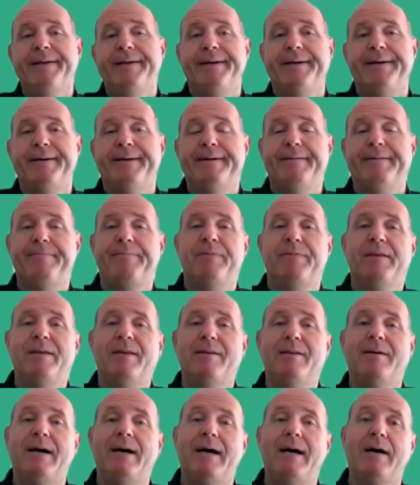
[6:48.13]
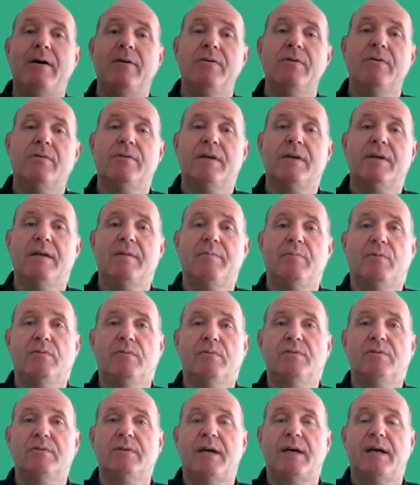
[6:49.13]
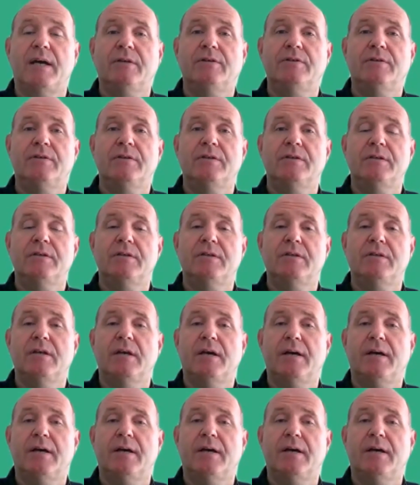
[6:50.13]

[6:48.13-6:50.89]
how you're able to actually,